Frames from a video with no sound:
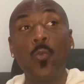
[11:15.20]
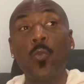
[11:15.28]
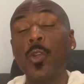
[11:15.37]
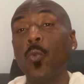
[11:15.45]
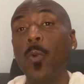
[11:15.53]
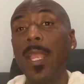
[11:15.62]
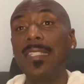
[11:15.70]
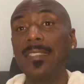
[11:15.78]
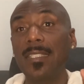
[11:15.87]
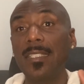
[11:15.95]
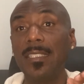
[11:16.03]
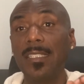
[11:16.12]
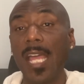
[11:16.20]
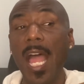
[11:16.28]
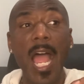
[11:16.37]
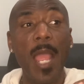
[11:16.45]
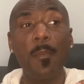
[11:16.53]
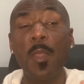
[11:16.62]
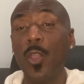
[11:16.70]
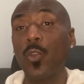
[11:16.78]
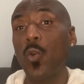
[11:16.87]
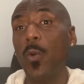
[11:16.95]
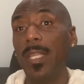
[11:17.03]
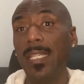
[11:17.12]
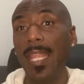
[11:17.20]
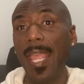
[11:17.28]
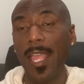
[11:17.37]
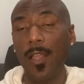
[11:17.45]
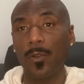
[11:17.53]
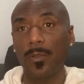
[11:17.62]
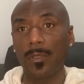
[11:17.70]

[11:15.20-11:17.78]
We're wasting time going down.